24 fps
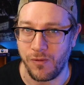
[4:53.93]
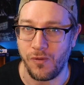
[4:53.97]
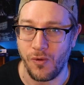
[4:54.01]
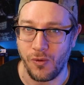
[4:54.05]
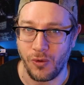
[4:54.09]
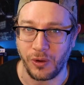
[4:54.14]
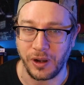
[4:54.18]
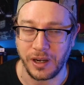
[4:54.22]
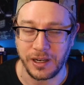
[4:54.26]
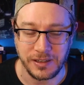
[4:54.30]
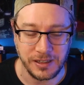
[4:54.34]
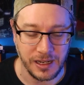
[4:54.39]

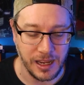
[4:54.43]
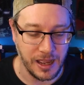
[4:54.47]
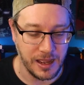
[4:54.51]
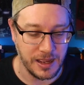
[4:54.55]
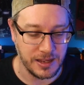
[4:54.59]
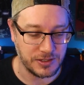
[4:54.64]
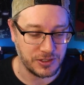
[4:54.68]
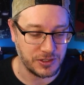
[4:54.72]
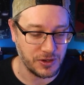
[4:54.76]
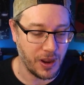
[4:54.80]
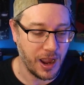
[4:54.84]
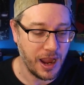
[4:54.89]
for it.
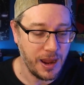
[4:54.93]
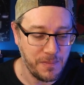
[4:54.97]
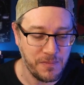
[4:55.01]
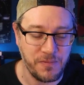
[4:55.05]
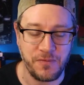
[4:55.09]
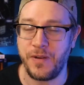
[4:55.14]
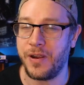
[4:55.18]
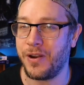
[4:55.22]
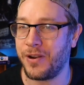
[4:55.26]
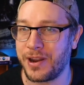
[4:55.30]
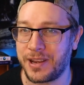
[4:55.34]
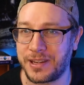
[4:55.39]
Uh, so I'm
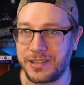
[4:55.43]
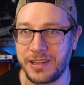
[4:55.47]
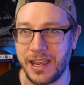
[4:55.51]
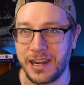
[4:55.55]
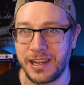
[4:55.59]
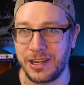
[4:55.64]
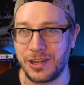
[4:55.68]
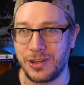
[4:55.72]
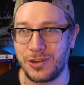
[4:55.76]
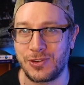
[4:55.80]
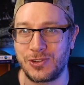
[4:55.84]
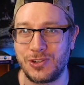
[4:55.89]
very
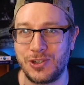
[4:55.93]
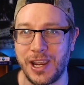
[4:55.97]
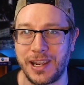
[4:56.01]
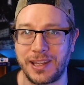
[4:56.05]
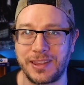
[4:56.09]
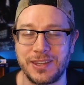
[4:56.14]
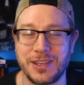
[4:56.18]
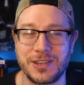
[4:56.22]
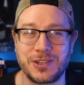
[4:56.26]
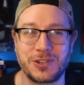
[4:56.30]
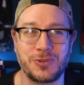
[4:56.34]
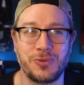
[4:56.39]
excited to
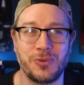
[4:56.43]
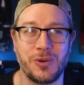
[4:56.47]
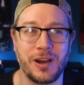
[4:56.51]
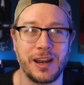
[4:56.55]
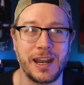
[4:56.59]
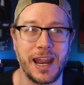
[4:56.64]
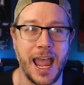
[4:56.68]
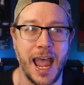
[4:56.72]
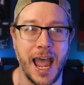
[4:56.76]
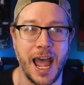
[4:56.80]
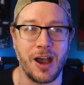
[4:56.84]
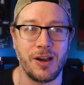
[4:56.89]
check this
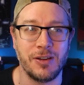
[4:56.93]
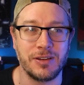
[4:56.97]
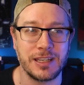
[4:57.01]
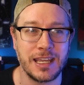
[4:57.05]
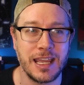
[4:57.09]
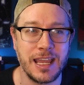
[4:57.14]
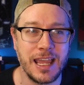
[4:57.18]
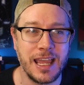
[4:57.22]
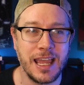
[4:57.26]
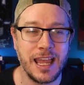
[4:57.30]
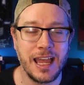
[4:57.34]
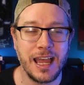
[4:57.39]
one out.
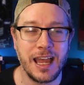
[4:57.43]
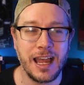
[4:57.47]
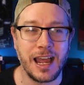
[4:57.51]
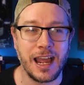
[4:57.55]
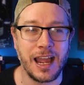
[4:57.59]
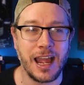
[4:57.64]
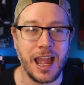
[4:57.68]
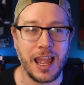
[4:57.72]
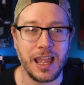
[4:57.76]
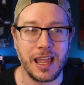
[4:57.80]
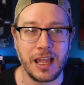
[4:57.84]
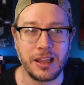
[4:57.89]

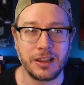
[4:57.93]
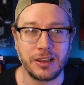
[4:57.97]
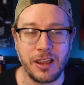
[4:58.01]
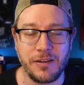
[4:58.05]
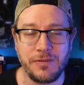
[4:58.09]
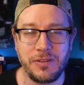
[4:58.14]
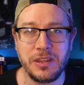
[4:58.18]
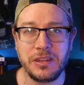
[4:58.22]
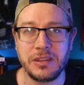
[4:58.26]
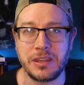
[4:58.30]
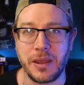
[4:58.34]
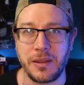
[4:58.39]
I, I
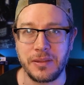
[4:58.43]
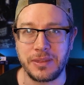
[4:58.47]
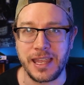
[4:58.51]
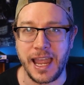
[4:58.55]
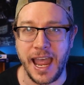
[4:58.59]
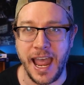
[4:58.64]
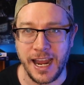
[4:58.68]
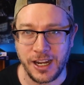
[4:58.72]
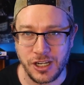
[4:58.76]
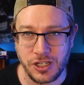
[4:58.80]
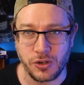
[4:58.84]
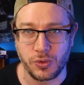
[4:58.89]
love that the,
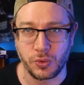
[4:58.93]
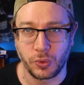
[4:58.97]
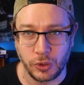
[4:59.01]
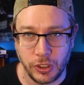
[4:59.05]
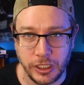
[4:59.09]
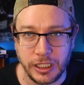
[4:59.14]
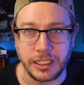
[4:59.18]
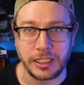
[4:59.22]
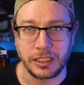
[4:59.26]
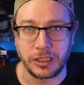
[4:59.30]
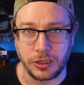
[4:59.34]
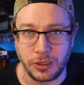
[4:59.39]
the action
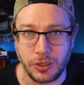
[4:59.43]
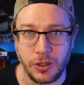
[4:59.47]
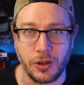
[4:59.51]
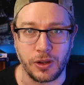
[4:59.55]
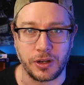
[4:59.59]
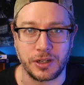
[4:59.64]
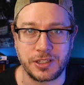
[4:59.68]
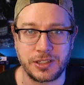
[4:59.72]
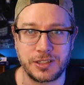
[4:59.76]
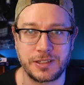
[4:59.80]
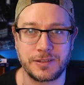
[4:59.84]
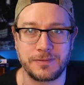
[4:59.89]
really
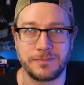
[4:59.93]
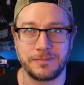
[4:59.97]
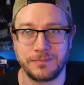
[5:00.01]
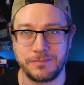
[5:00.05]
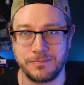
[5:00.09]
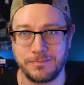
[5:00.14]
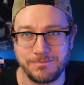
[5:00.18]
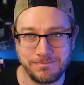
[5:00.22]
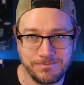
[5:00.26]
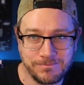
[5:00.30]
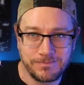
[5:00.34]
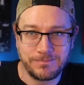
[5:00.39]
looks
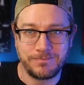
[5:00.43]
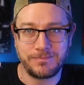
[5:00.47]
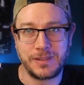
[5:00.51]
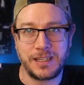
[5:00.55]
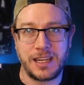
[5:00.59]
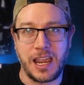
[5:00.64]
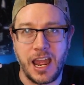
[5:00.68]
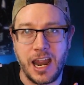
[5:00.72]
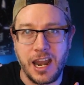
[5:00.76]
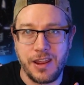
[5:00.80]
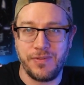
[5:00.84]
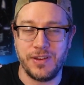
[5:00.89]

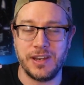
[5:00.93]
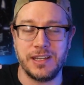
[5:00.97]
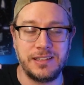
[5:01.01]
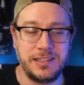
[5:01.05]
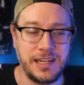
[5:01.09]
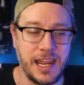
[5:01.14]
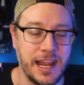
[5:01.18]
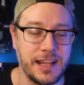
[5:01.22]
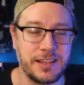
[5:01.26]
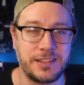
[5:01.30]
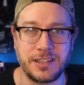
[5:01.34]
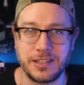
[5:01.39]
kind of
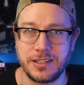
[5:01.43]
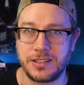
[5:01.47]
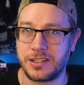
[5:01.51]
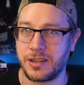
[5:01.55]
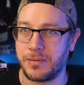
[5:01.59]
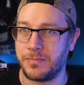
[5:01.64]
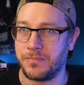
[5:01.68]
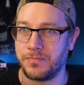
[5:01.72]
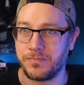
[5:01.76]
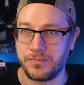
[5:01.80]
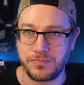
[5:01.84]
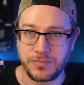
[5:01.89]
intense, and
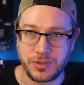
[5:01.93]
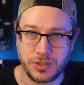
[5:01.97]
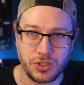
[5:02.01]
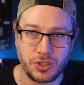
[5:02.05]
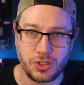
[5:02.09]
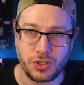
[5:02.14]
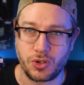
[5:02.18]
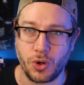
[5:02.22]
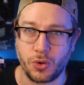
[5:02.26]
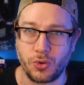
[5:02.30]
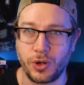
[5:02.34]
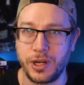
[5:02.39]
some
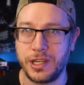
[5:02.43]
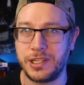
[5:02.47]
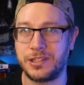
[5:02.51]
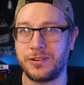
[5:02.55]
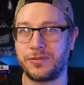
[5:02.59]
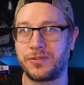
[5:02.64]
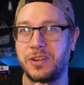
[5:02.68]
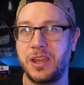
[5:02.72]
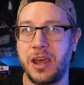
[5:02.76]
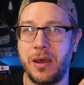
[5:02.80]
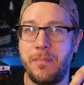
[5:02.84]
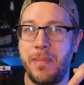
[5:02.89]
stories
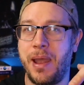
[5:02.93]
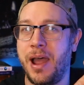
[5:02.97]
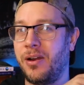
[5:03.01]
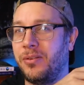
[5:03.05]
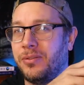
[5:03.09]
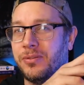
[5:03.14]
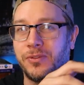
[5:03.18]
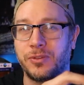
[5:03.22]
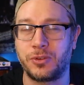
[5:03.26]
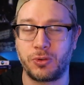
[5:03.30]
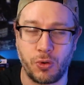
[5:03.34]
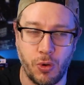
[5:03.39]
have come
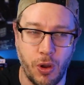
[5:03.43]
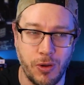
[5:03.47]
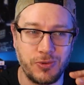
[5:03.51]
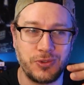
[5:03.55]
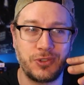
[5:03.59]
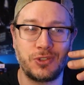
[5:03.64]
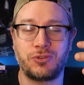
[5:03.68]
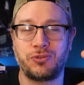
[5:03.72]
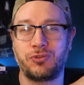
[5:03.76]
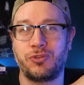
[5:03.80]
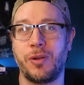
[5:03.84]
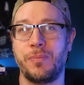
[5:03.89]
out and
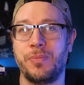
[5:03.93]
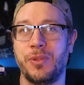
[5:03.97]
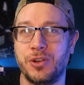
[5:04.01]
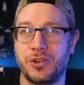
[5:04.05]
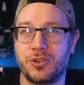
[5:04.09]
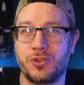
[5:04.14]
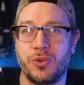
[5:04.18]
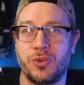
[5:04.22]
quotes from the